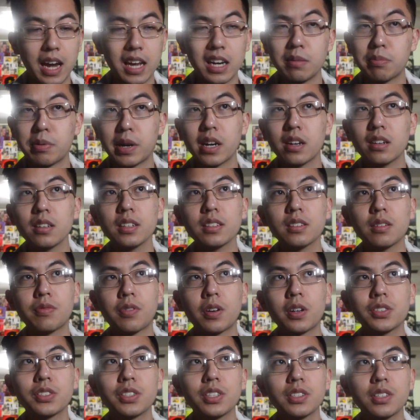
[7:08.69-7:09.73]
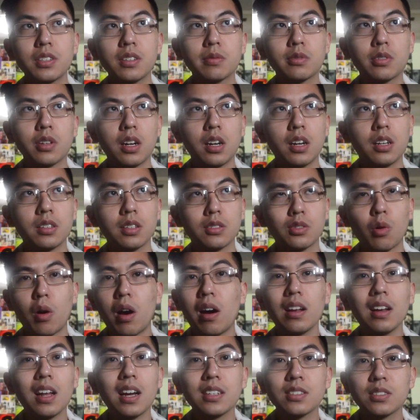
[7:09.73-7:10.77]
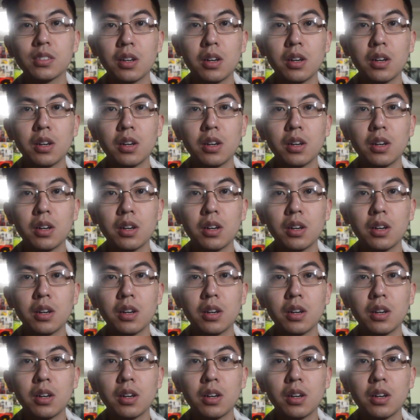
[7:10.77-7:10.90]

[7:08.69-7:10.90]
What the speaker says: And apparently, the first season of the Twilight